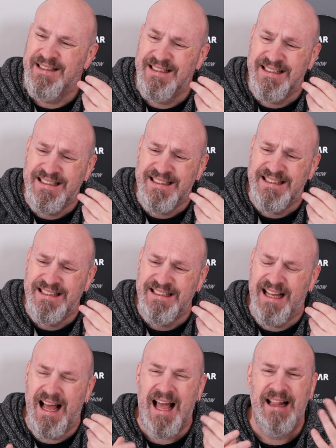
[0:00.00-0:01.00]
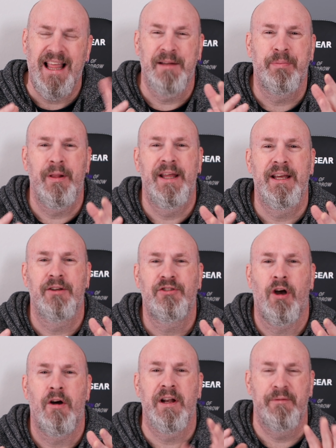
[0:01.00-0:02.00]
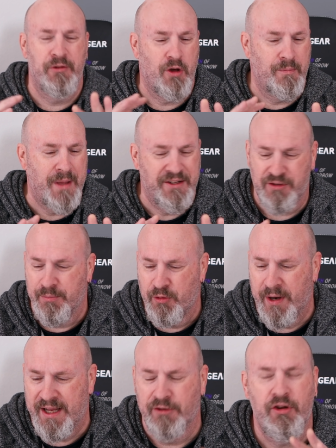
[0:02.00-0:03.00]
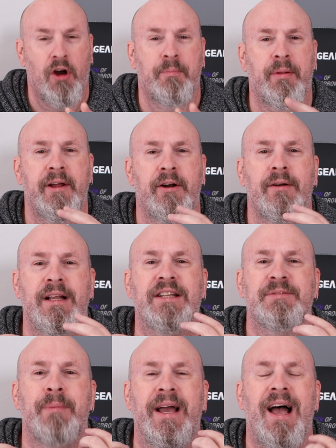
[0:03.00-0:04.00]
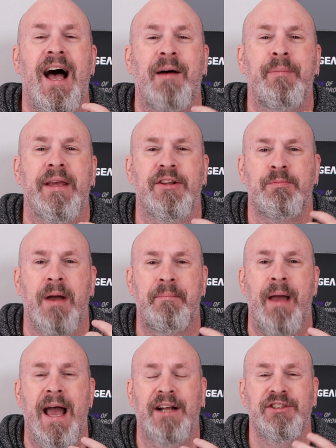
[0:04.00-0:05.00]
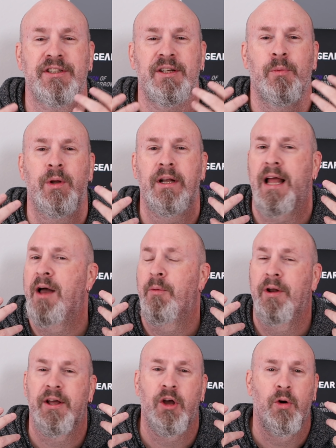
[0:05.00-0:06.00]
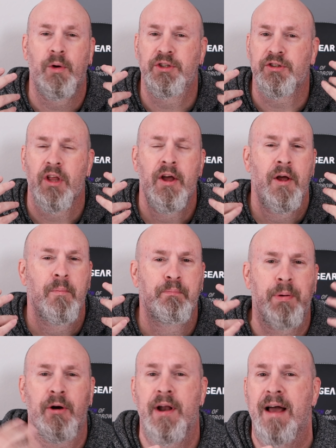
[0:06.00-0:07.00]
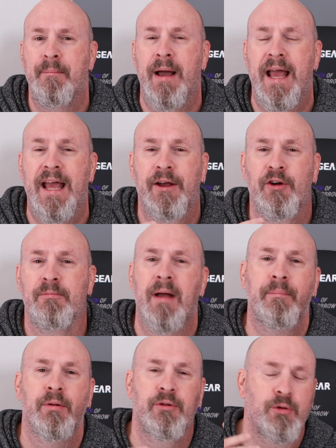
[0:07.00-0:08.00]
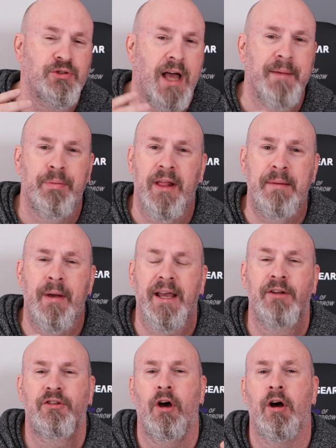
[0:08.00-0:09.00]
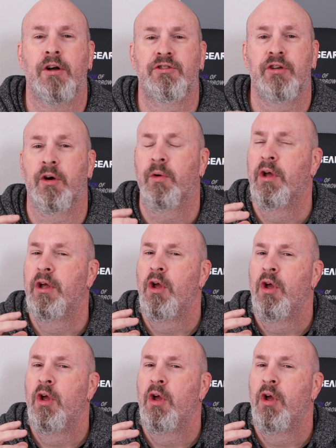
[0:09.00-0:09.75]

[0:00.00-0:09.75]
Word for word: Uh, I like playing guitar, and even though I'm not some great guitar player, it's my hobby, it's my passion, and when I want to go and just burn out my anger, my blues, I play my guitar. So